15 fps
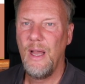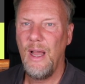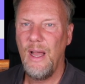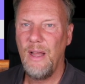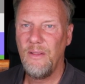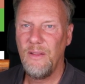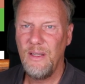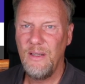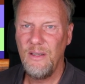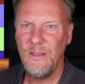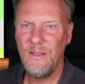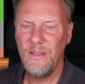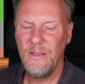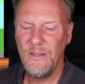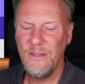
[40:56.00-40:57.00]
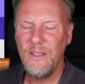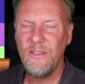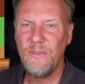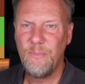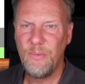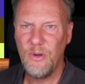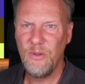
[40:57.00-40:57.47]
And then
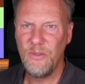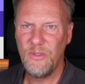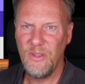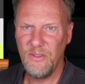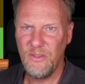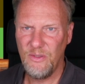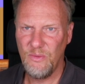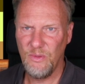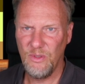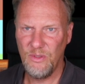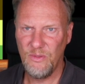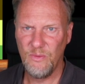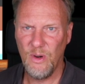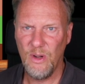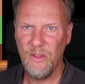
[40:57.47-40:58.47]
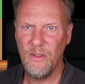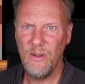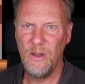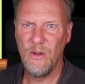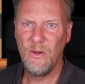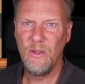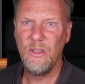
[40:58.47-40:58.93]
this process was rather
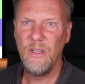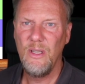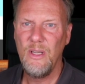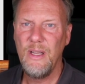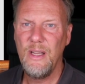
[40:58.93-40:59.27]
long